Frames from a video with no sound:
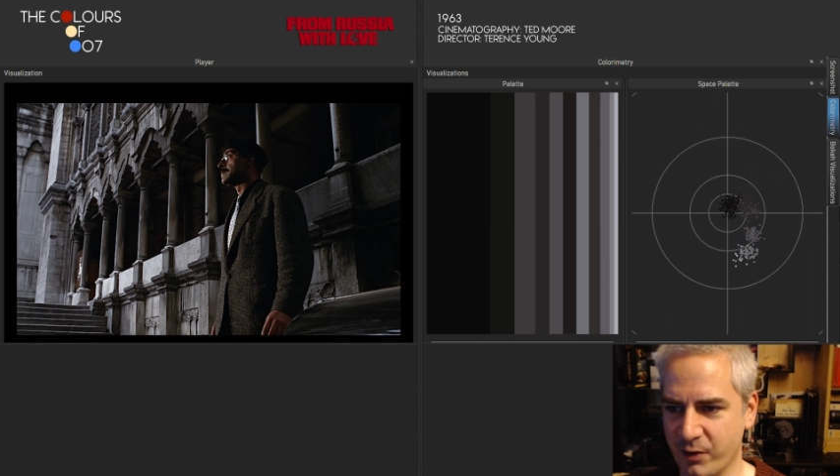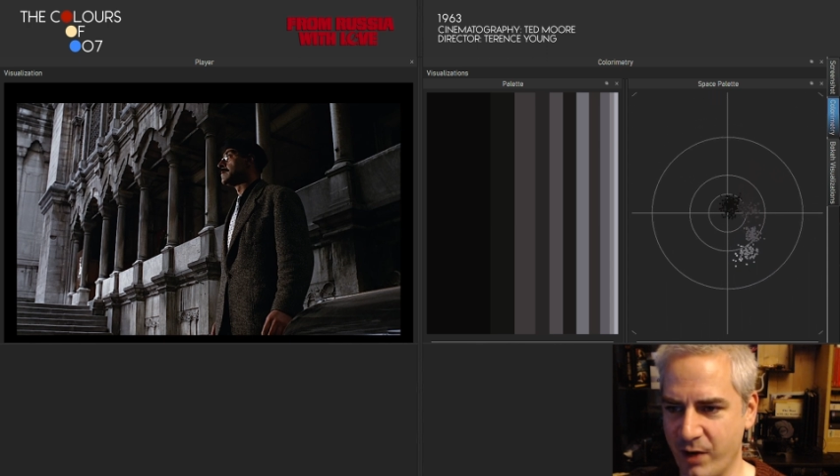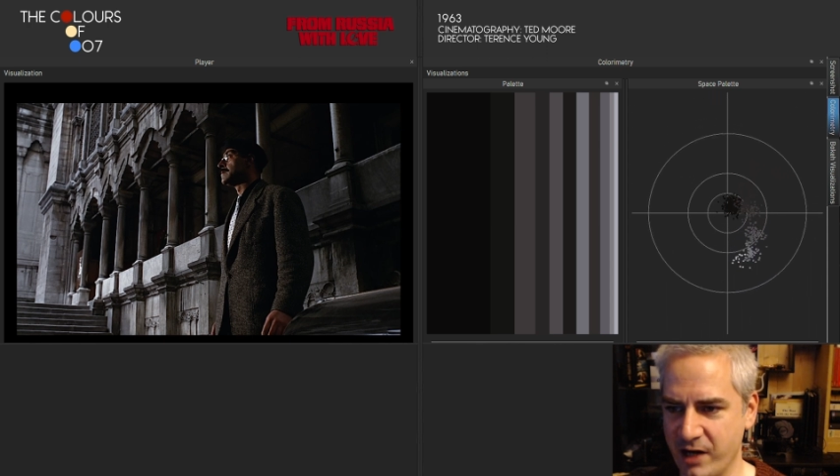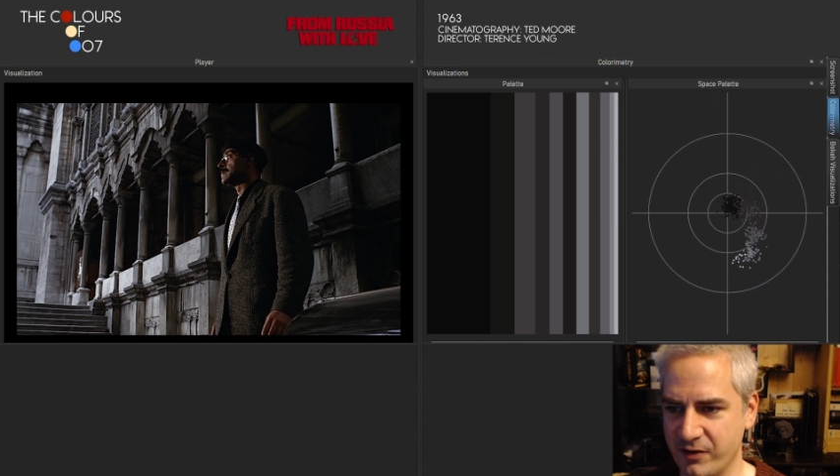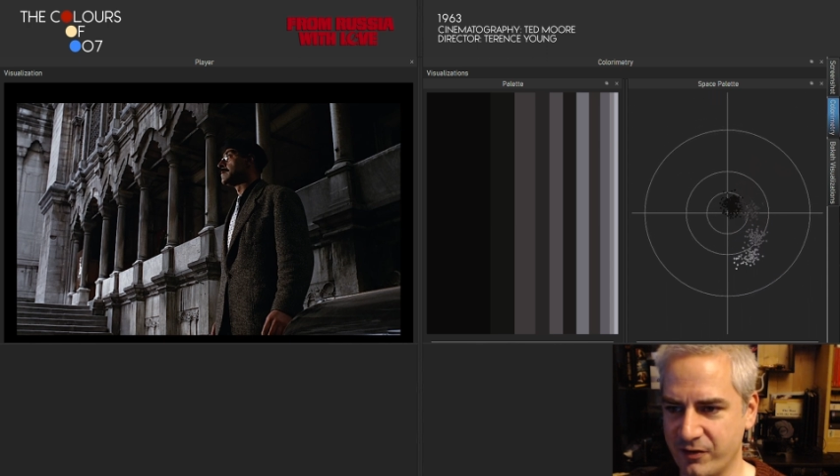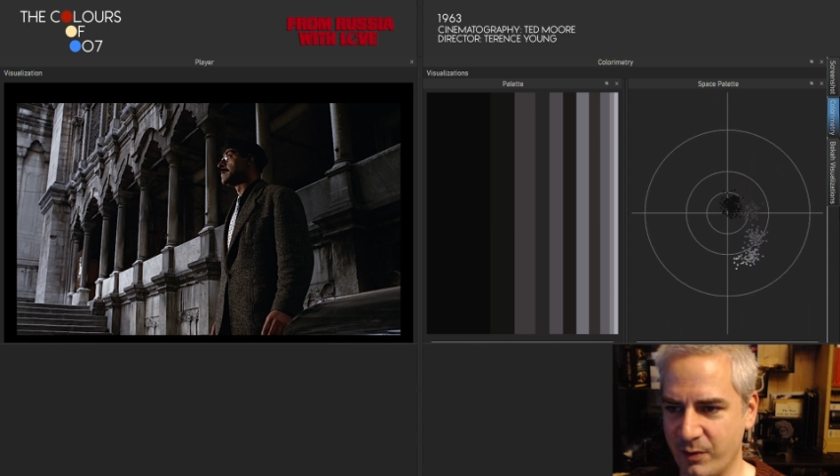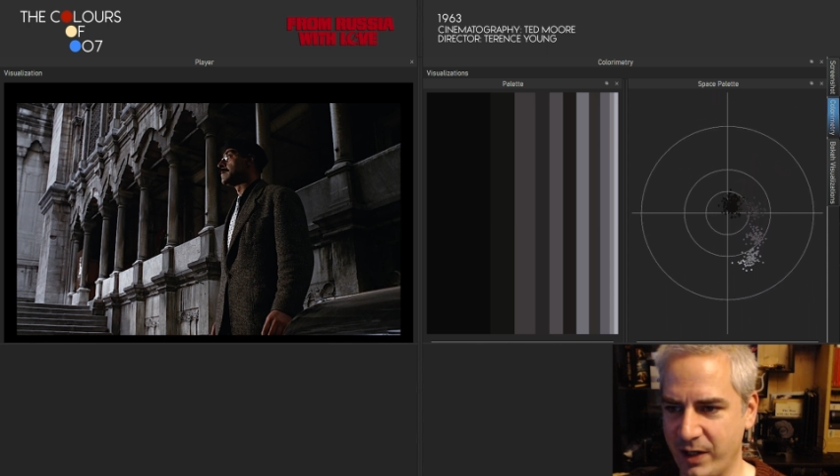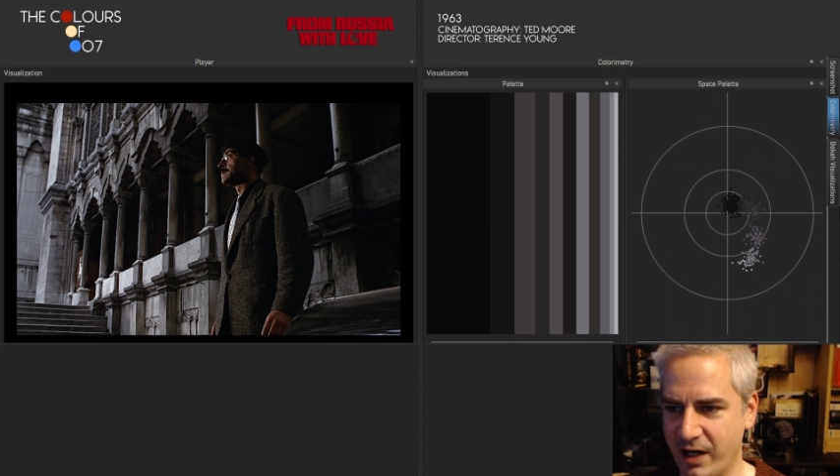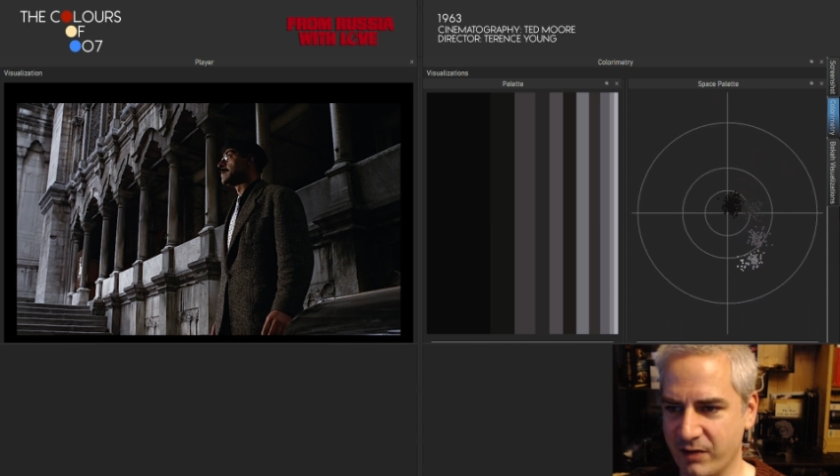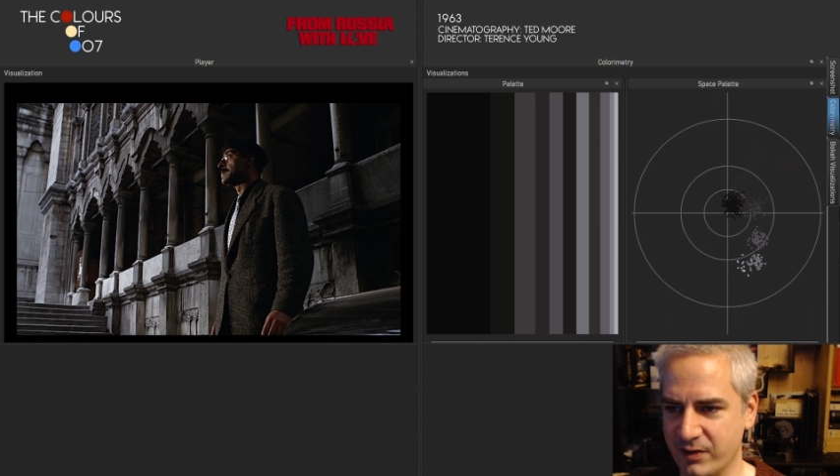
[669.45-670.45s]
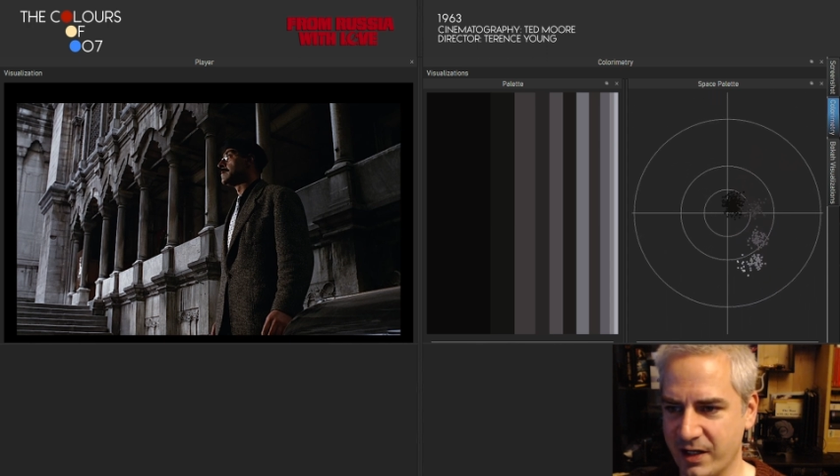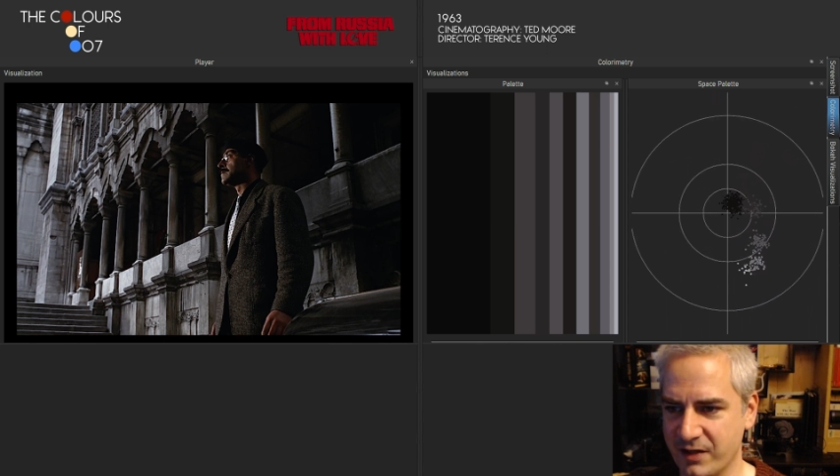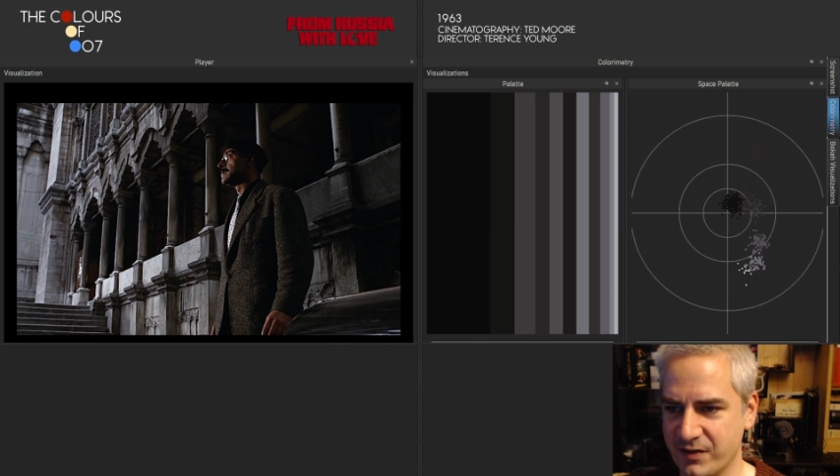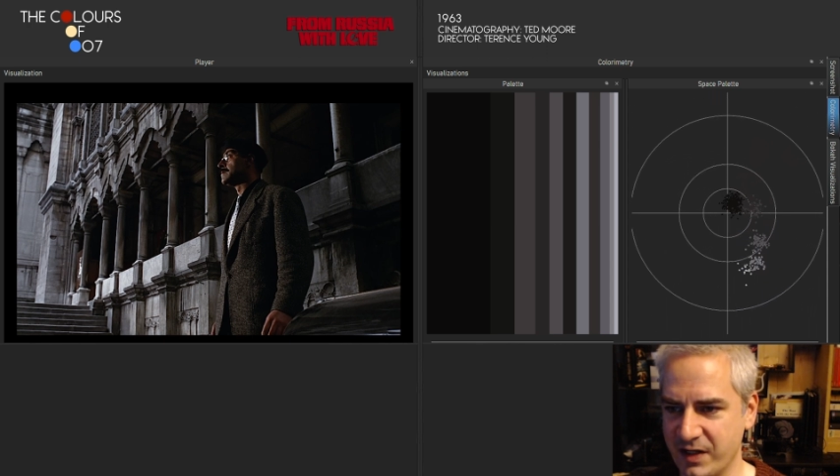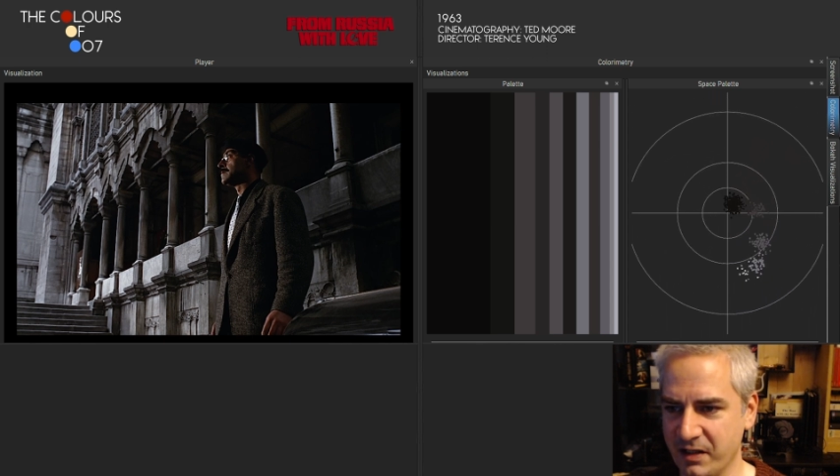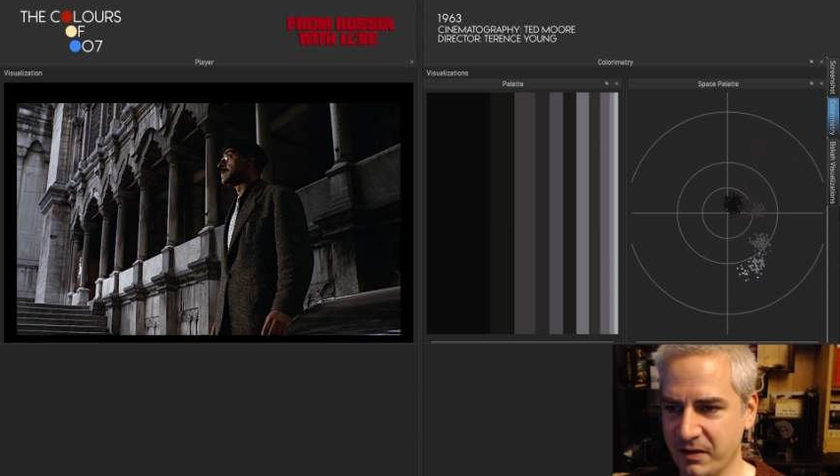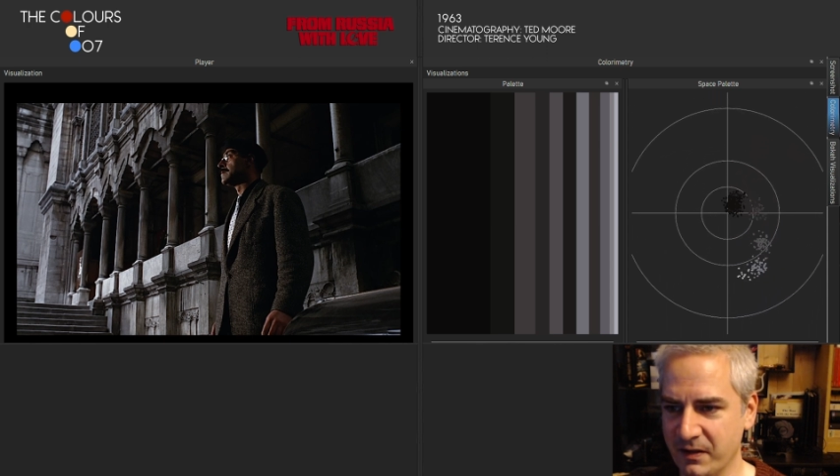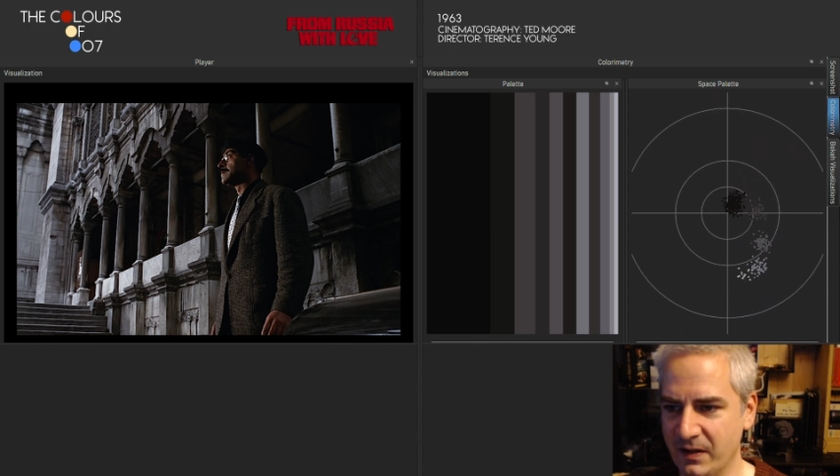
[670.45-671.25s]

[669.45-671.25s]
grays that we have in that scene,